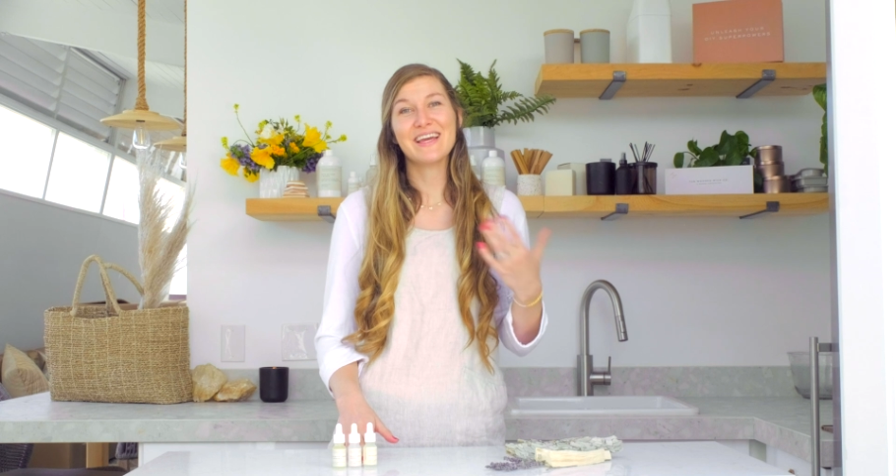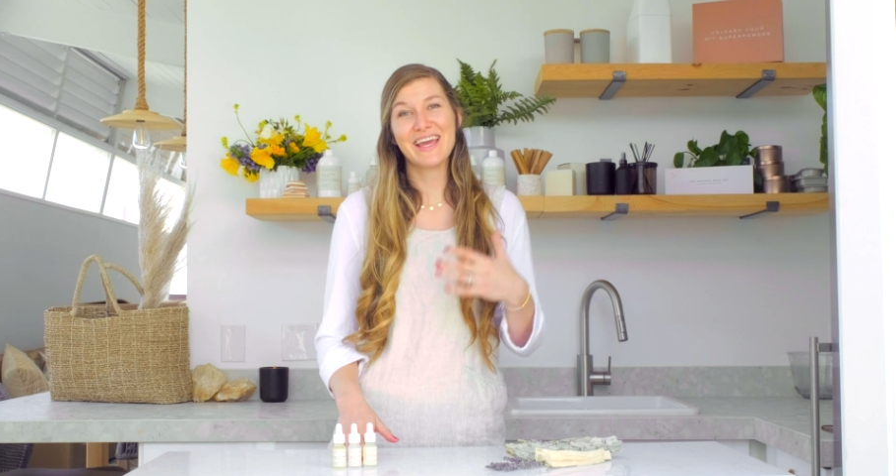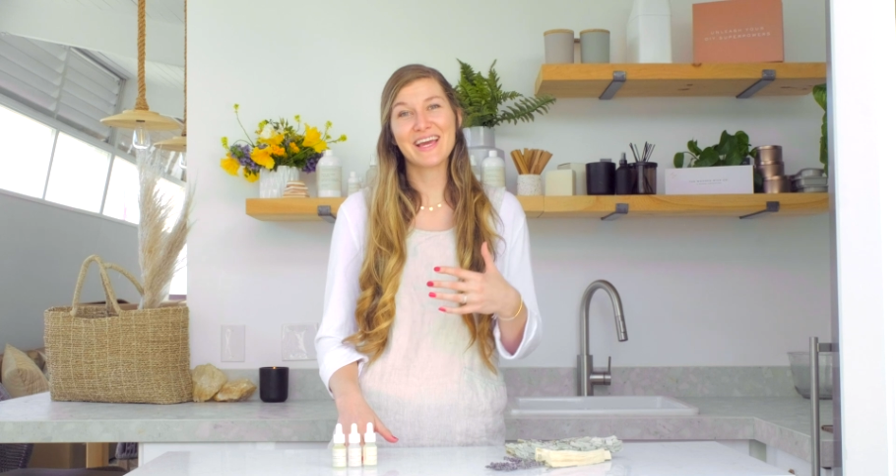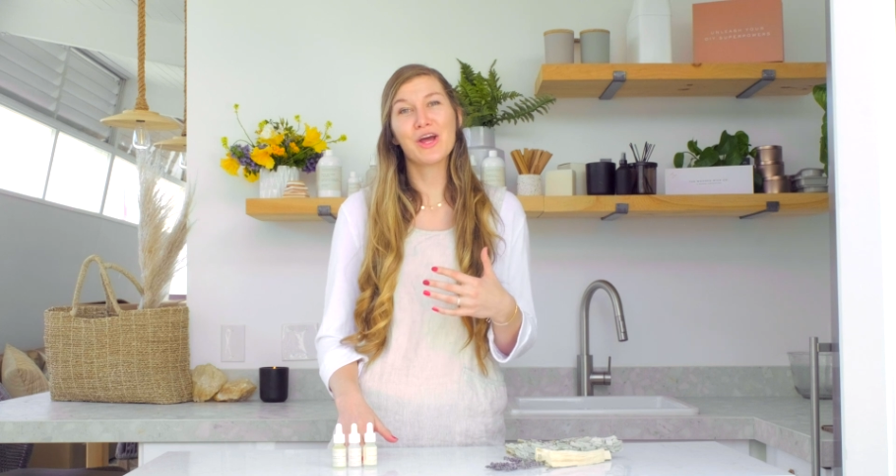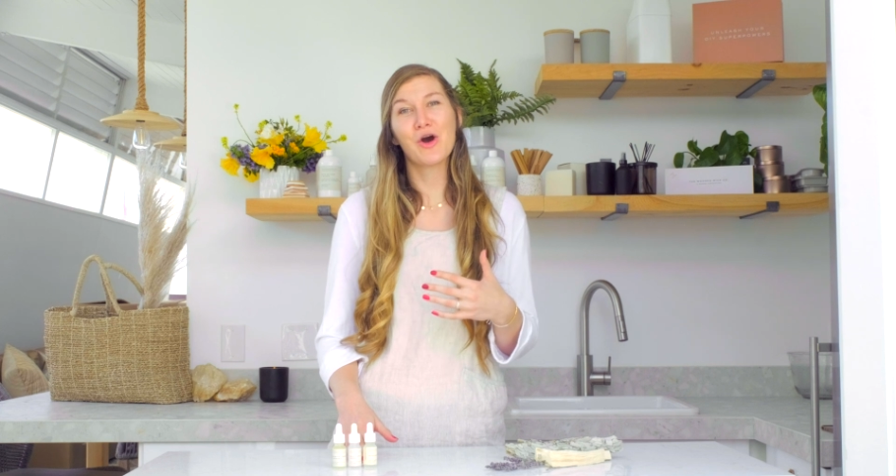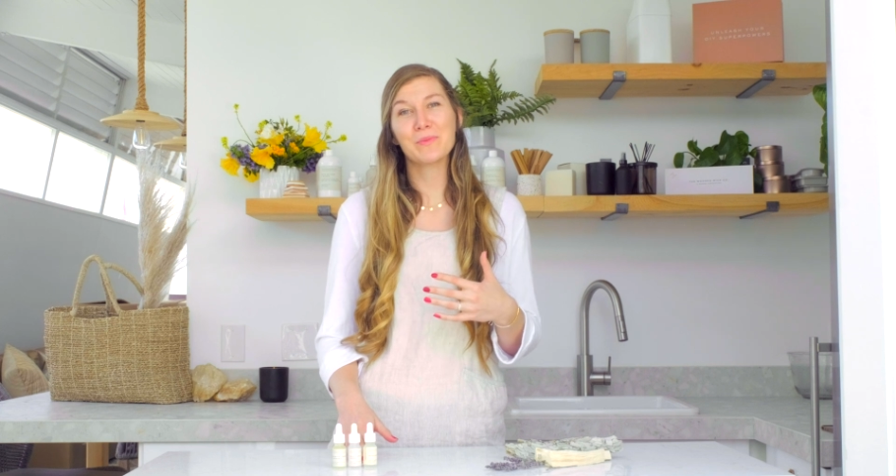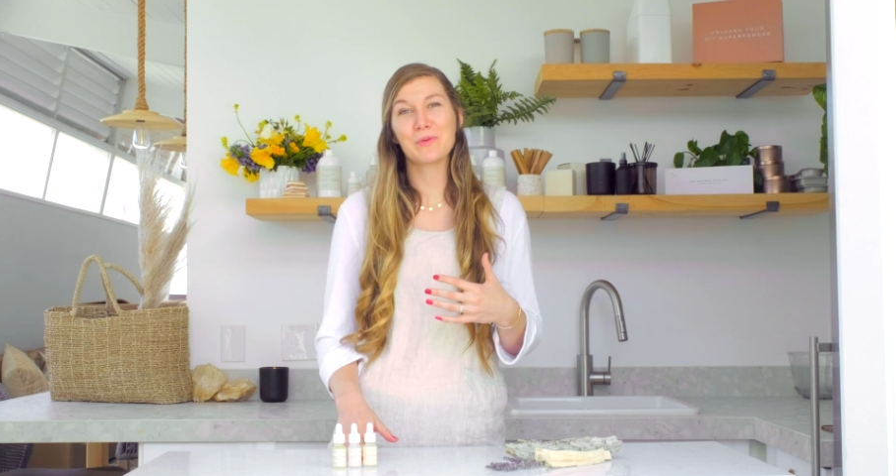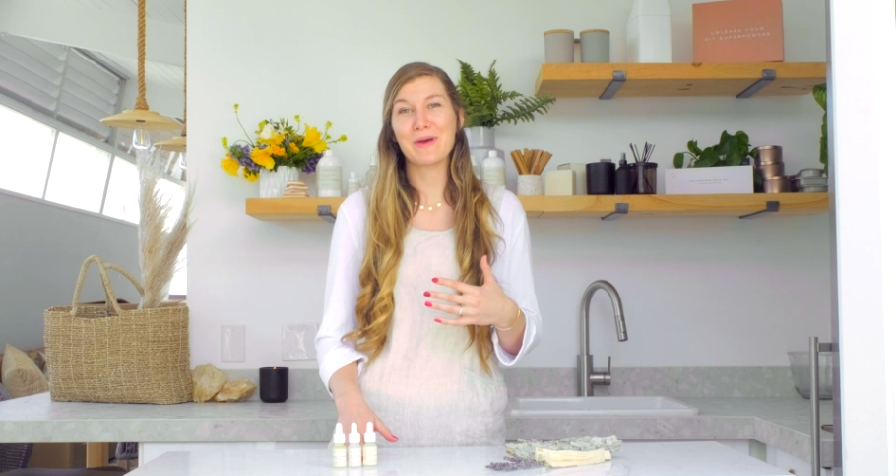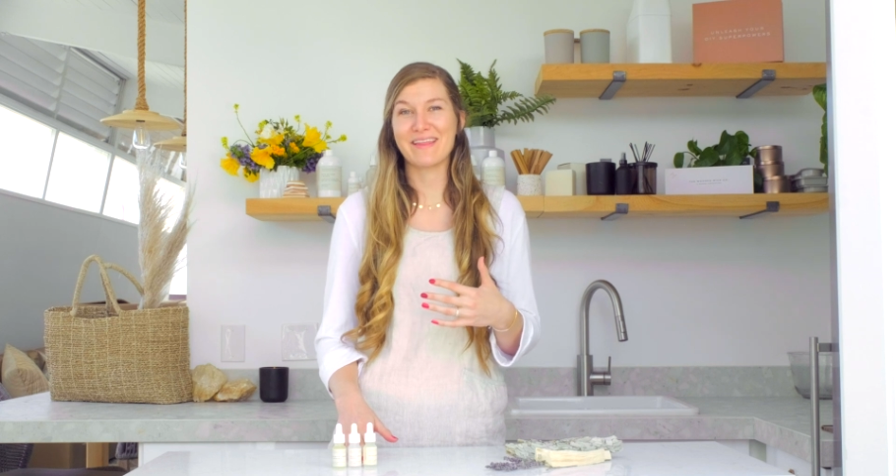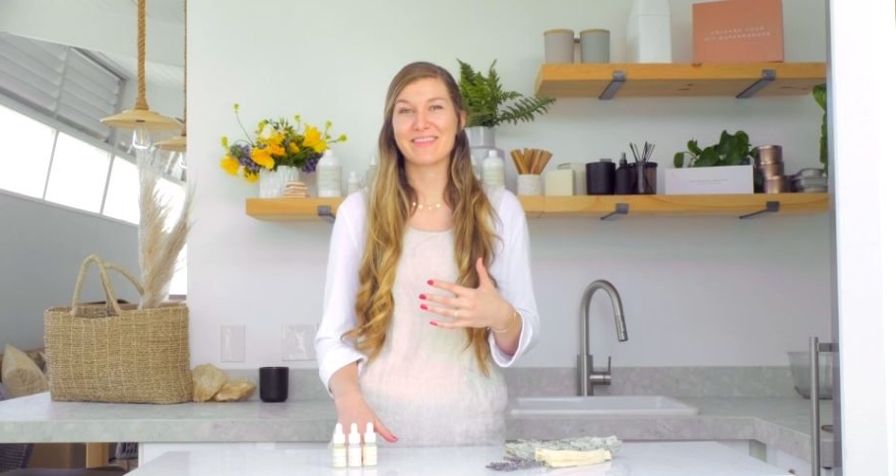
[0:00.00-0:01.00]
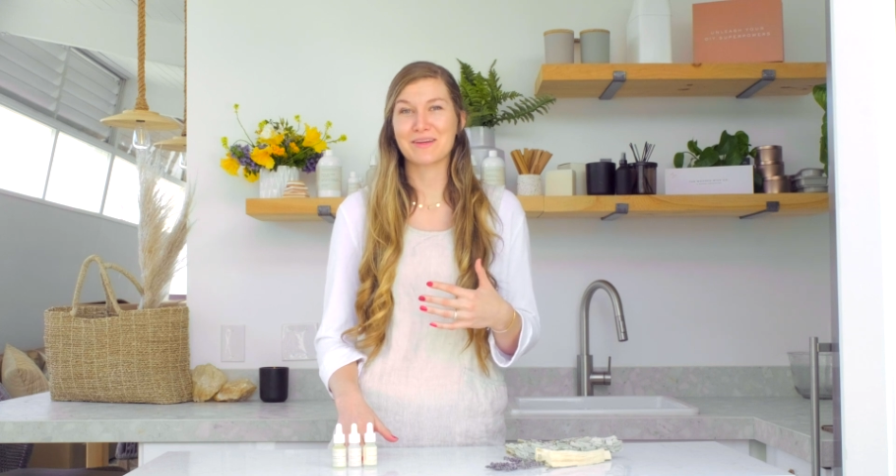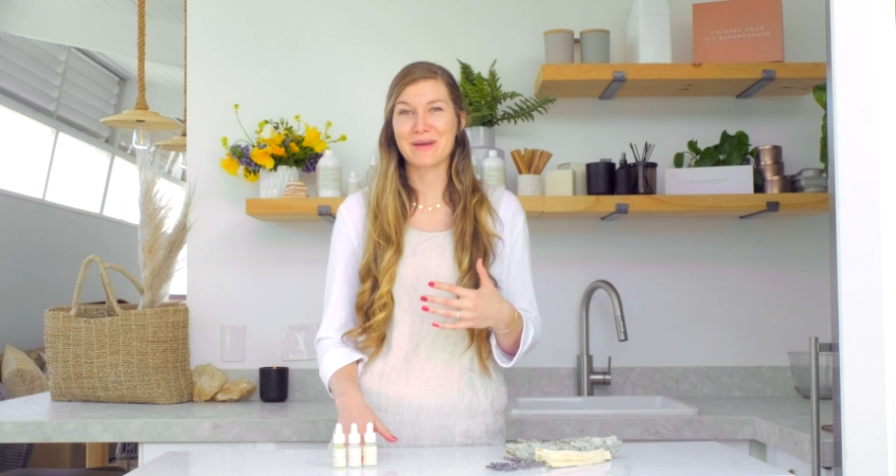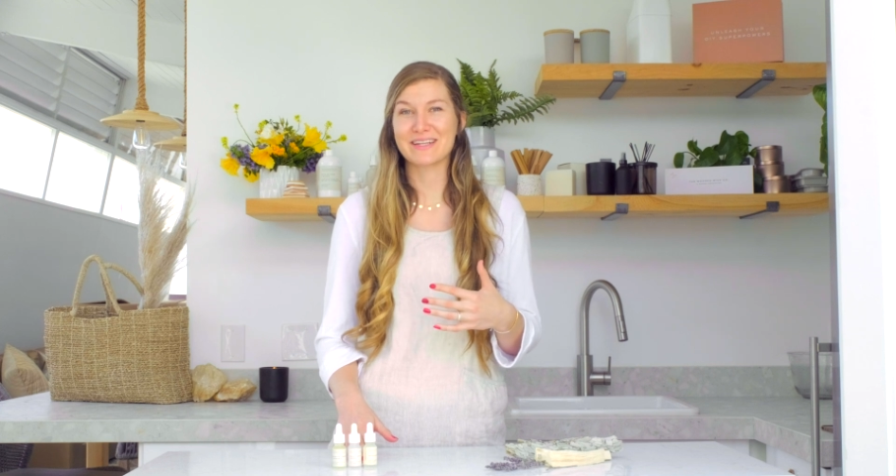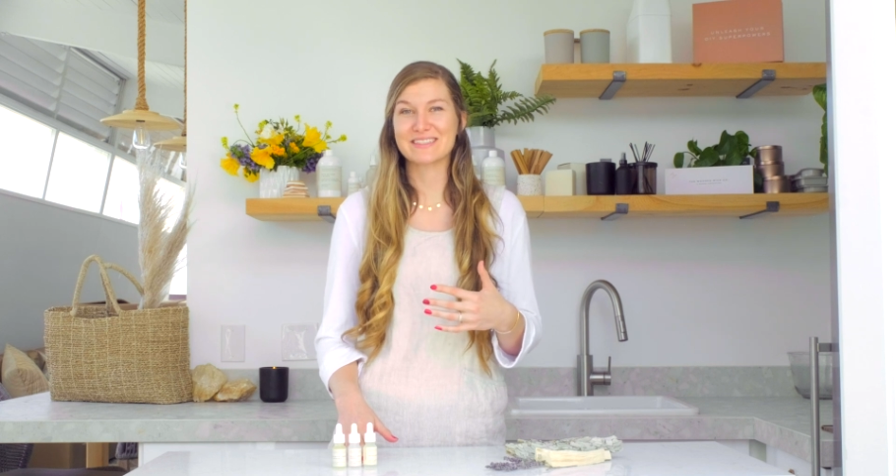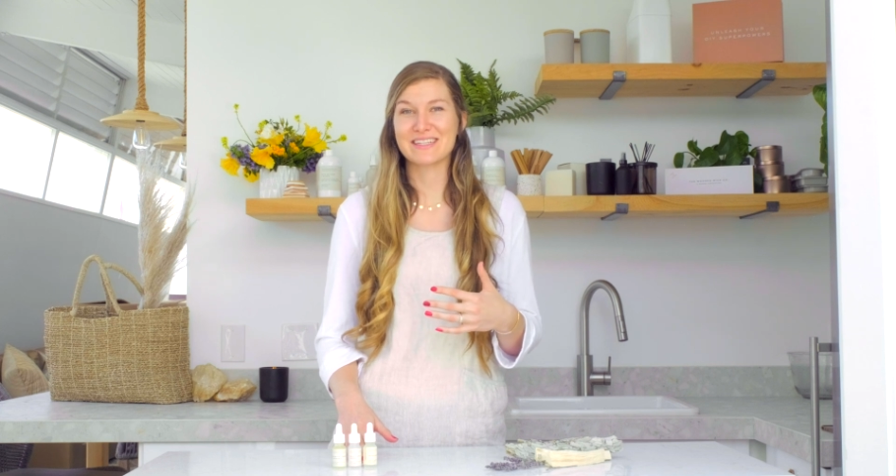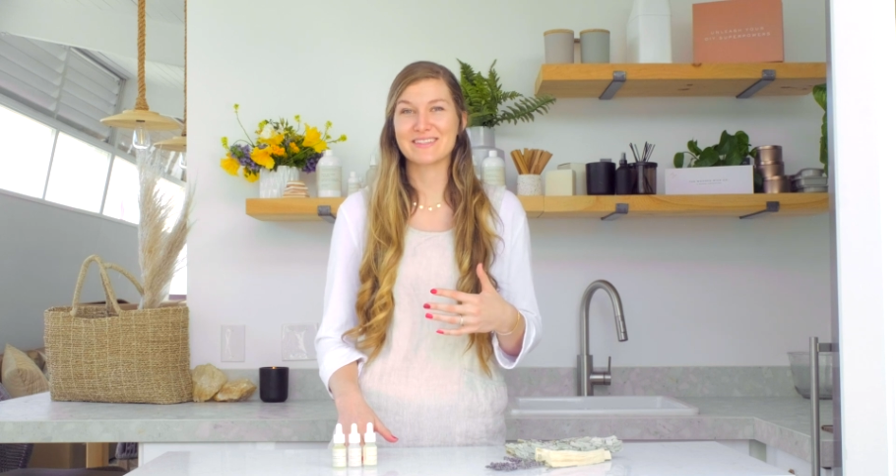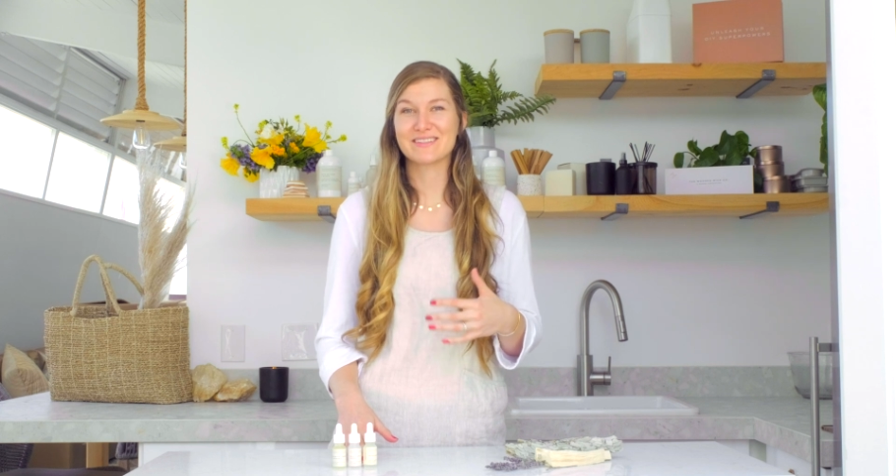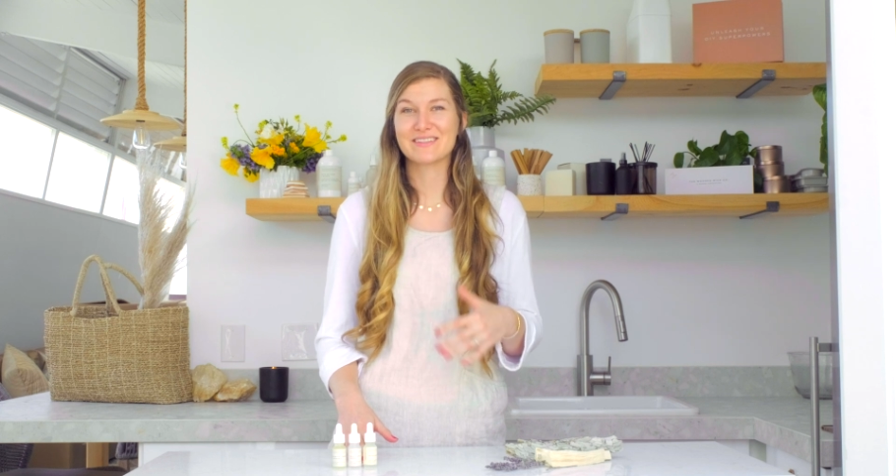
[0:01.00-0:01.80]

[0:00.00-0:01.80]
and homeopathic medicine.